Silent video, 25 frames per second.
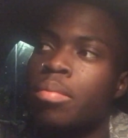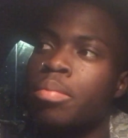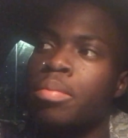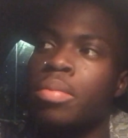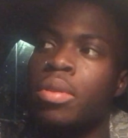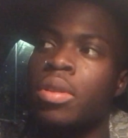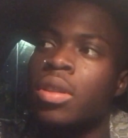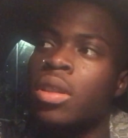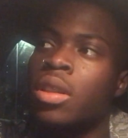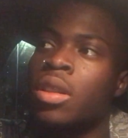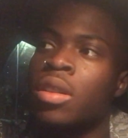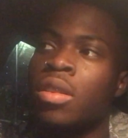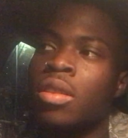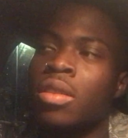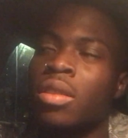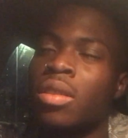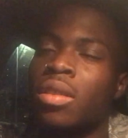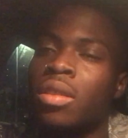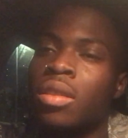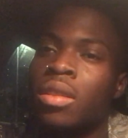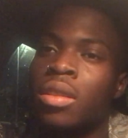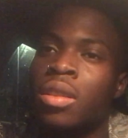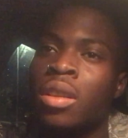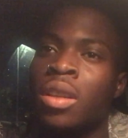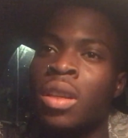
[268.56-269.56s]
Put it on.
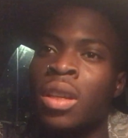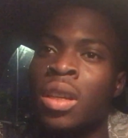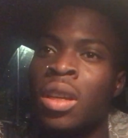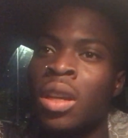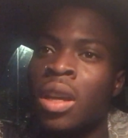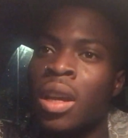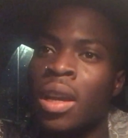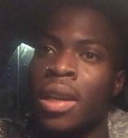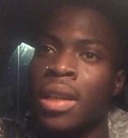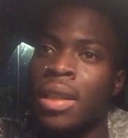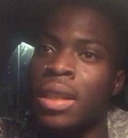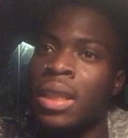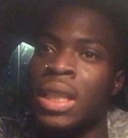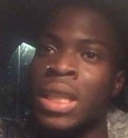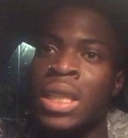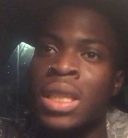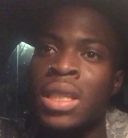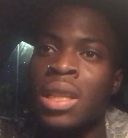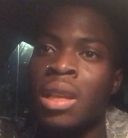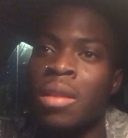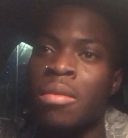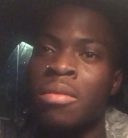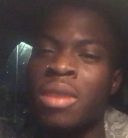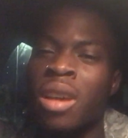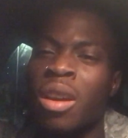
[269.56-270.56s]
And these
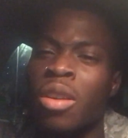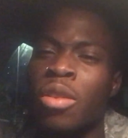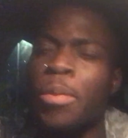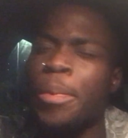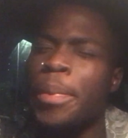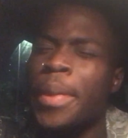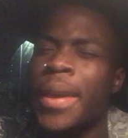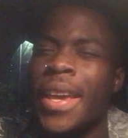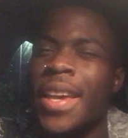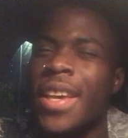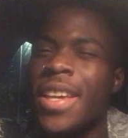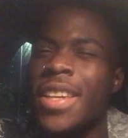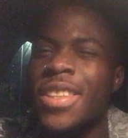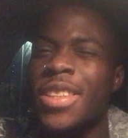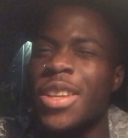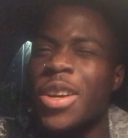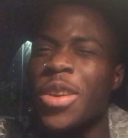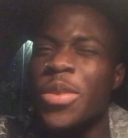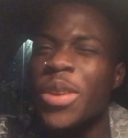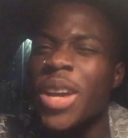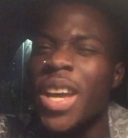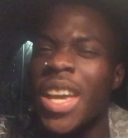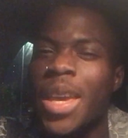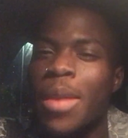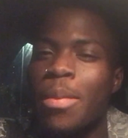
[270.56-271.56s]
times I was pissed
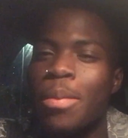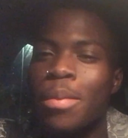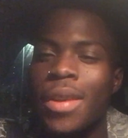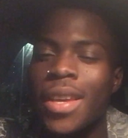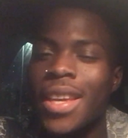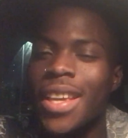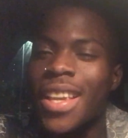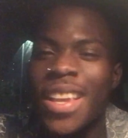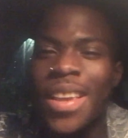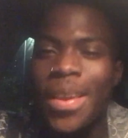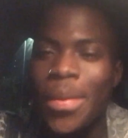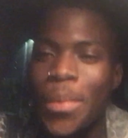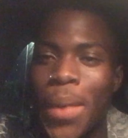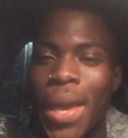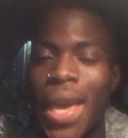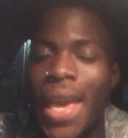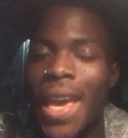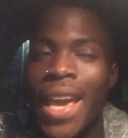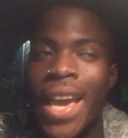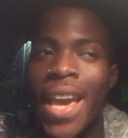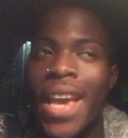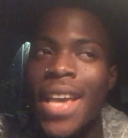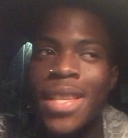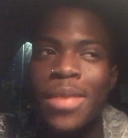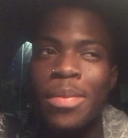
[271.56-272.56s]
off at him. He
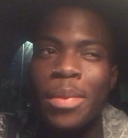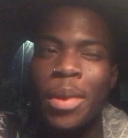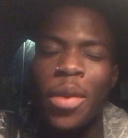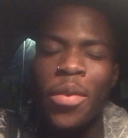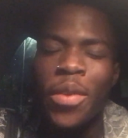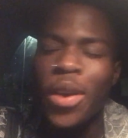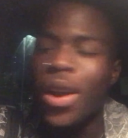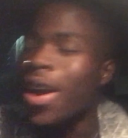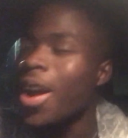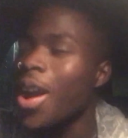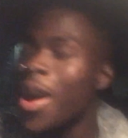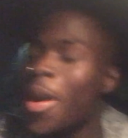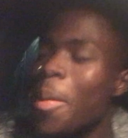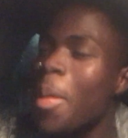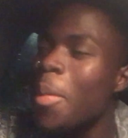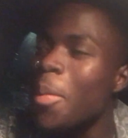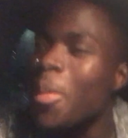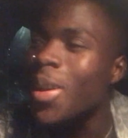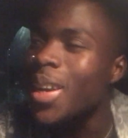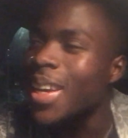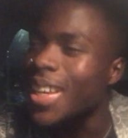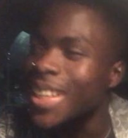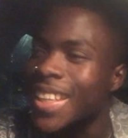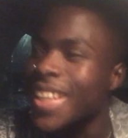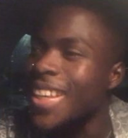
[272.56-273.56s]
pissed me off. I can't remember
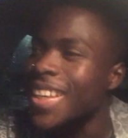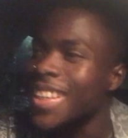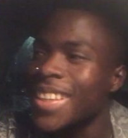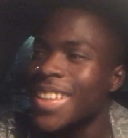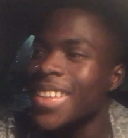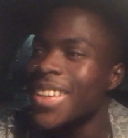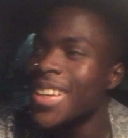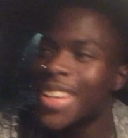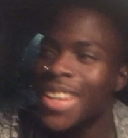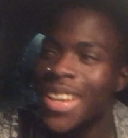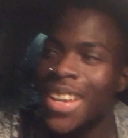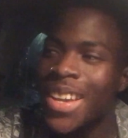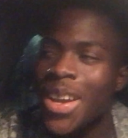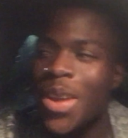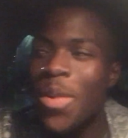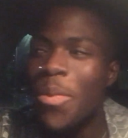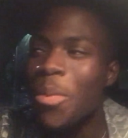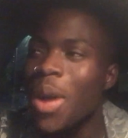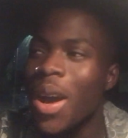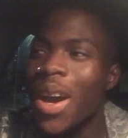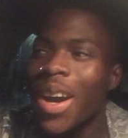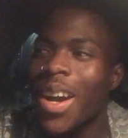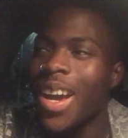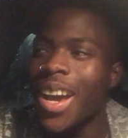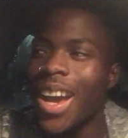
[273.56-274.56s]
what he did.
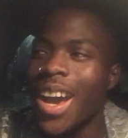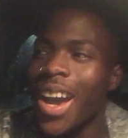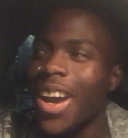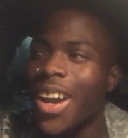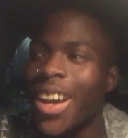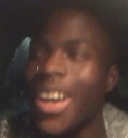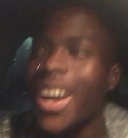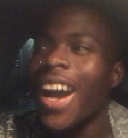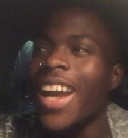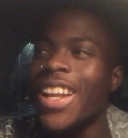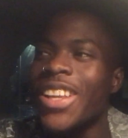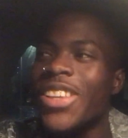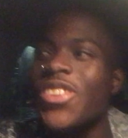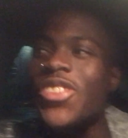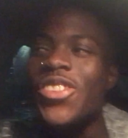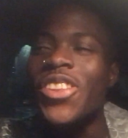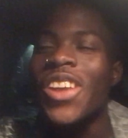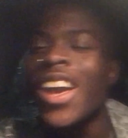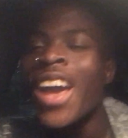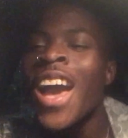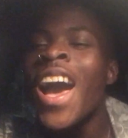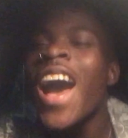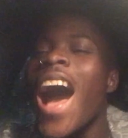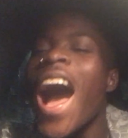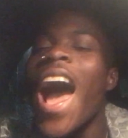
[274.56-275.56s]
But I
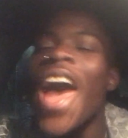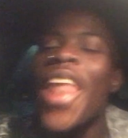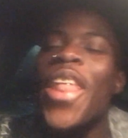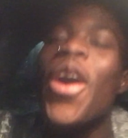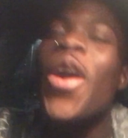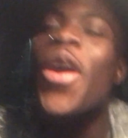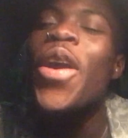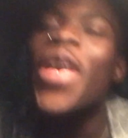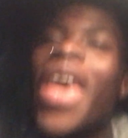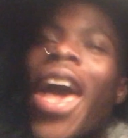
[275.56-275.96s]
know